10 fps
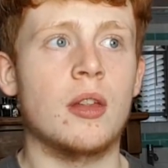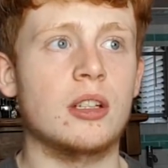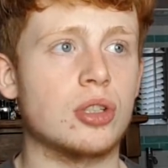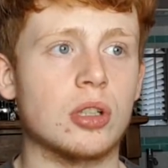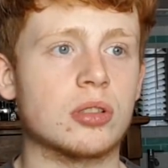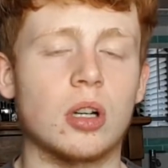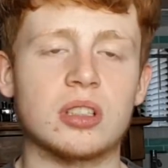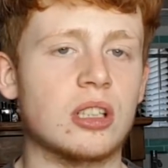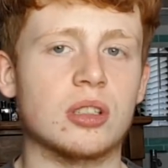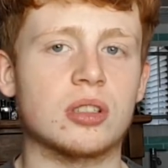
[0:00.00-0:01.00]
endurance course,
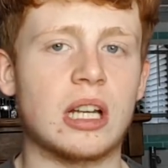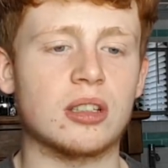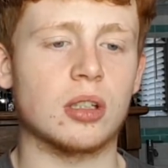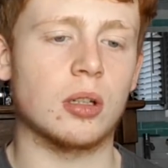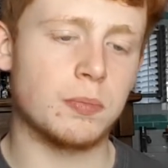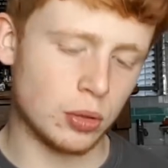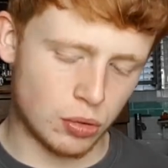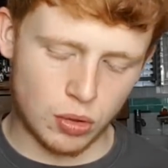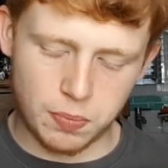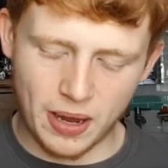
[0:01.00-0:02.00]
I just had to push
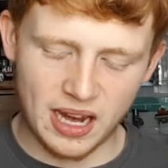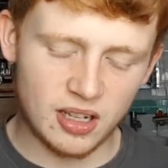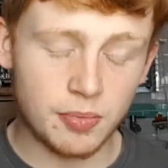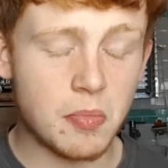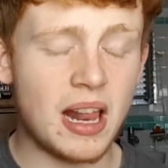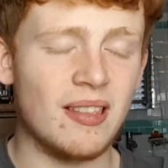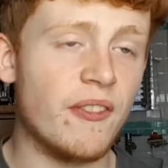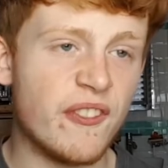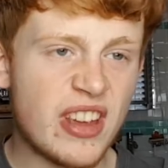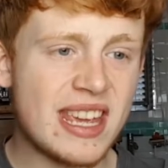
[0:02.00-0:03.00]
through the pain of my
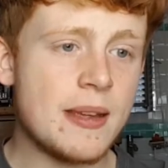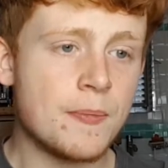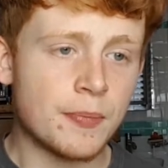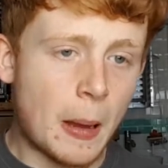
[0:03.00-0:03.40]
feet